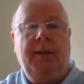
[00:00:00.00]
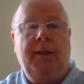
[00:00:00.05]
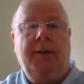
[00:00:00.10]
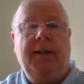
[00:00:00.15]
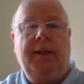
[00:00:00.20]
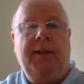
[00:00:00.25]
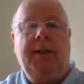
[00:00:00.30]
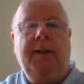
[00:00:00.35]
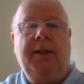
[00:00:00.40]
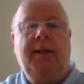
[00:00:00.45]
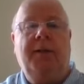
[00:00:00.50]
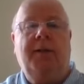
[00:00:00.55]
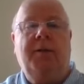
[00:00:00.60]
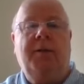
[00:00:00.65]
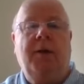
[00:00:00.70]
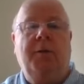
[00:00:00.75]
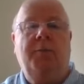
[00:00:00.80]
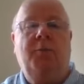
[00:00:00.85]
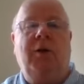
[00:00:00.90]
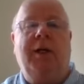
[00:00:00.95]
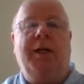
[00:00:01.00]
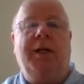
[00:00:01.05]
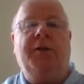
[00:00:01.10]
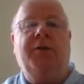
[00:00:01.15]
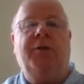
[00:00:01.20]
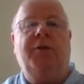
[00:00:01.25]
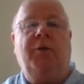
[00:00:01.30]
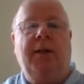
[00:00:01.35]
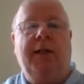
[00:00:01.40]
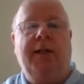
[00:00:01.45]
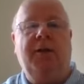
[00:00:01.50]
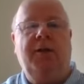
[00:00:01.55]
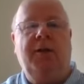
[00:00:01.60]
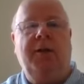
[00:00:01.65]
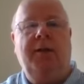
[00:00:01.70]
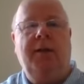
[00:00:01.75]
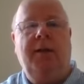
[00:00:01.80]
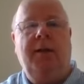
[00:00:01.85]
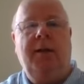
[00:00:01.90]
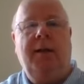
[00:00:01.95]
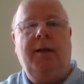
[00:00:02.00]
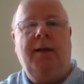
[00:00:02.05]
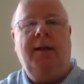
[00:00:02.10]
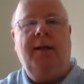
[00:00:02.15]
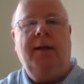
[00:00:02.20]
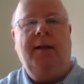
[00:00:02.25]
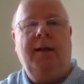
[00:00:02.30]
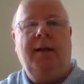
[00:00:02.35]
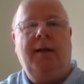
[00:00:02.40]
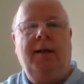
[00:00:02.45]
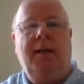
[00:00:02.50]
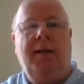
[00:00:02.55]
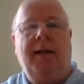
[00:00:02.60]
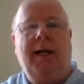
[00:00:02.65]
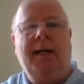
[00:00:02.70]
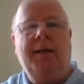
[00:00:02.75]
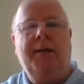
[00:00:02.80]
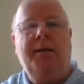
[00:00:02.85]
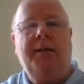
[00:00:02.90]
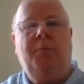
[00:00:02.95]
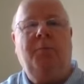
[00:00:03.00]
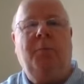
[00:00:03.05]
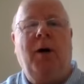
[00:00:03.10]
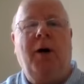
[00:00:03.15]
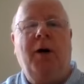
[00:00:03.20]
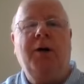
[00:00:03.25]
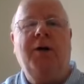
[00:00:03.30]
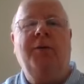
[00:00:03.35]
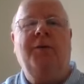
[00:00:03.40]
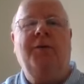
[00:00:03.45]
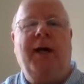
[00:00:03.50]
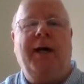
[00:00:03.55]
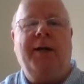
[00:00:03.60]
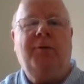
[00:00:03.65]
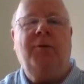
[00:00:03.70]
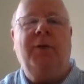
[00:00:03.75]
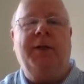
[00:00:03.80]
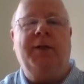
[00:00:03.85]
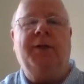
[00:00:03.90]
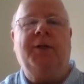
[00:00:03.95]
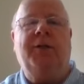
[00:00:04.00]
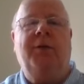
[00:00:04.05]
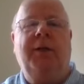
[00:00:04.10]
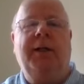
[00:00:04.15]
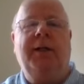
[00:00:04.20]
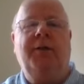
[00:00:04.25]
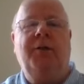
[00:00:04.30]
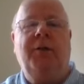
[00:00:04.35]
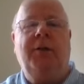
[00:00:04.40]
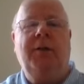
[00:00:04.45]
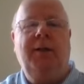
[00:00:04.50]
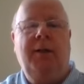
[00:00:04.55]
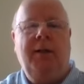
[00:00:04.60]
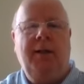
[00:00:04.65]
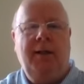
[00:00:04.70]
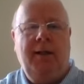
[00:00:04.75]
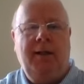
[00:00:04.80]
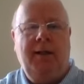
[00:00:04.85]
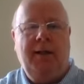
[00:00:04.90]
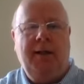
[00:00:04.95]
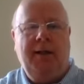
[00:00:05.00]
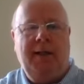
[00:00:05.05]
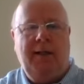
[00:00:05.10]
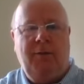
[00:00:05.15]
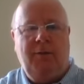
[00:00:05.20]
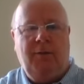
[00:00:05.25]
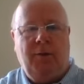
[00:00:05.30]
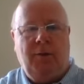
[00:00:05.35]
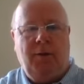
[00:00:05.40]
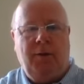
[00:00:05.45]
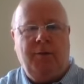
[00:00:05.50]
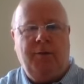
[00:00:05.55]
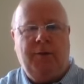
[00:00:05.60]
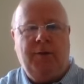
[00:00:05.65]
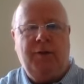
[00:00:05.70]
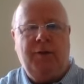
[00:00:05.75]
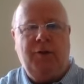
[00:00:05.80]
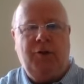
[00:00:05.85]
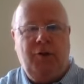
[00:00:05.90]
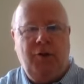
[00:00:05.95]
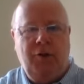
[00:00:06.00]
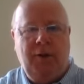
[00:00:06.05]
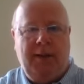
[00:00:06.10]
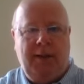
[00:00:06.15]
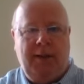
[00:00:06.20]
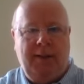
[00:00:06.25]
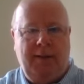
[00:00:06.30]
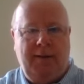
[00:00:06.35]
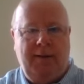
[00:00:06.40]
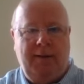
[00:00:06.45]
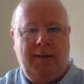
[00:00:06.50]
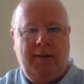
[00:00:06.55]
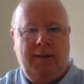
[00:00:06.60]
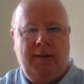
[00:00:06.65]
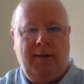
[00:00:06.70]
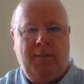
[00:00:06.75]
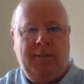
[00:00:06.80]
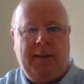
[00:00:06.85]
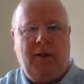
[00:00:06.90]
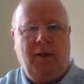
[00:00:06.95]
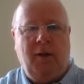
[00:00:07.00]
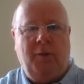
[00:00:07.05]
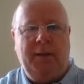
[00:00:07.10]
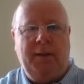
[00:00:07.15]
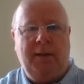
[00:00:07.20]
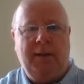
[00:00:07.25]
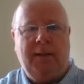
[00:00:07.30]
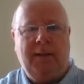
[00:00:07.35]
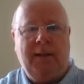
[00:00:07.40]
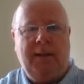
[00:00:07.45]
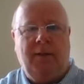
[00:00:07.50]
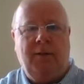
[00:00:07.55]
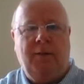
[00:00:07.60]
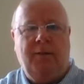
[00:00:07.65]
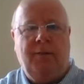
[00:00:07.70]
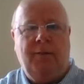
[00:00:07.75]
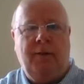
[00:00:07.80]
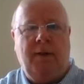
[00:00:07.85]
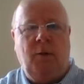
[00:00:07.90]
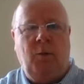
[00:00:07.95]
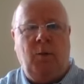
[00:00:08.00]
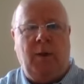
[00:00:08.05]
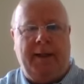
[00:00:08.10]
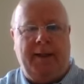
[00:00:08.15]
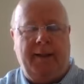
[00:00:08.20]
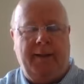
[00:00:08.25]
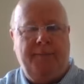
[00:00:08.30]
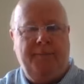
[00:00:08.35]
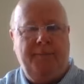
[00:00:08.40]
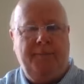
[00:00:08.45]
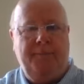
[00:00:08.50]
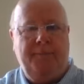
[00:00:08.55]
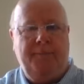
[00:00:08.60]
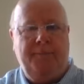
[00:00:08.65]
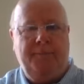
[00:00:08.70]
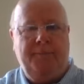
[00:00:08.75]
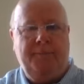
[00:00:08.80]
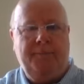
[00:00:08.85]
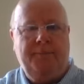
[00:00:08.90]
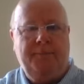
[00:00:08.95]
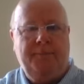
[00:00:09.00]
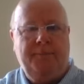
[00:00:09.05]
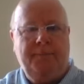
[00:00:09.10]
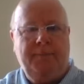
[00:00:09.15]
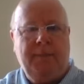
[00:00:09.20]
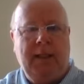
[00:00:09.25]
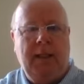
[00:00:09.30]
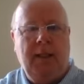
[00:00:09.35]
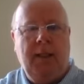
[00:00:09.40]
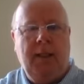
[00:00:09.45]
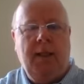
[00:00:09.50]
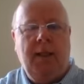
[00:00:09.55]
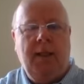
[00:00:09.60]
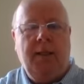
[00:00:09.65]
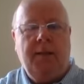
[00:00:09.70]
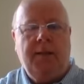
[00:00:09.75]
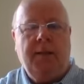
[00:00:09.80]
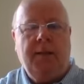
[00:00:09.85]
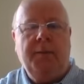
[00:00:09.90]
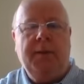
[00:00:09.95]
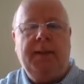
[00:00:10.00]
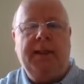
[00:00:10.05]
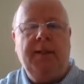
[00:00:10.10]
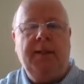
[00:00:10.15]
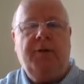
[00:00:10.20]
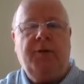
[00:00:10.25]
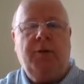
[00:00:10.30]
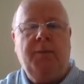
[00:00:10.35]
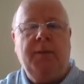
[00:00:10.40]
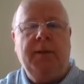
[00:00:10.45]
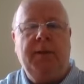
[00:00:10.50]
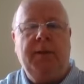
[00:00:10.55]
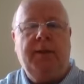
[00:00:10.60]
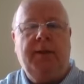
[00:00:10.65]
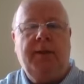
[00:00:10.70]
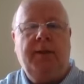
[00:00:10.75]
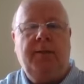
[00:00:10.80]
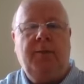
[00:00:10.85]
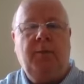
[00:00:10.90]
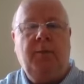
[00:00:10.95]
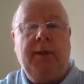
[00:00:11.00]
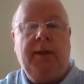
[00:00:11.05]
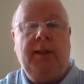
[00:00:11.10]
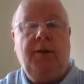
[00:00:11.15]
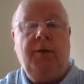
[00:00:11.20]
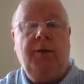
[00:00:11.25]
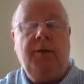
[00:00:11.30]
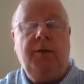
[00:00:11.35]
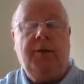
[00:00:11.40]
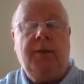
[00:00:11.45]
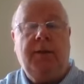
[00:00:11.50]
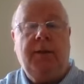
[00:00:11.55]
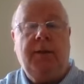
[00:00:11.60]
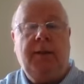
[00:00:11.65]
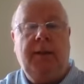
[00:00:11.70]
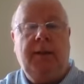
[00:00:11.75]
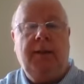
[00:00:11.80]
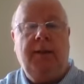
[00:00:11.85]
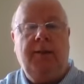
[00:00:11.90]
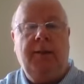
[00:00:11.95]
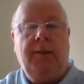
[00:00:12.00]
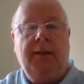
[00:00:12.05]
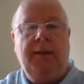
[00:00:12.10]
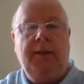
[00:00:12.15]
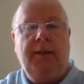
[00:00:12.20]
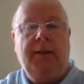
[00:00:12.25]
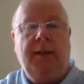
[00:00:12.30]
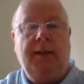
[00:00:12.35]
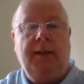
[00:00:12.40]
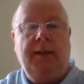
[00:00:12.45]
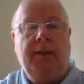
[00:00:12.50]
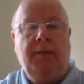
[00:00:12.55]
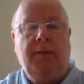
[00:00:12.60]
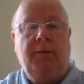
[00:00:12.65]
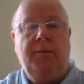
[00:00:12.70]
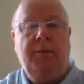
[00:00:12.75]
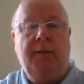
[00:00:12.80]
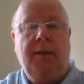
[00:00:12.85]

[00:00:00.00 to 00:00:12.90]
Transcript: They needed some restoration. And part of that restoration involved tuning in, becoming self-aware. Some of the instruments that we use here in Daneo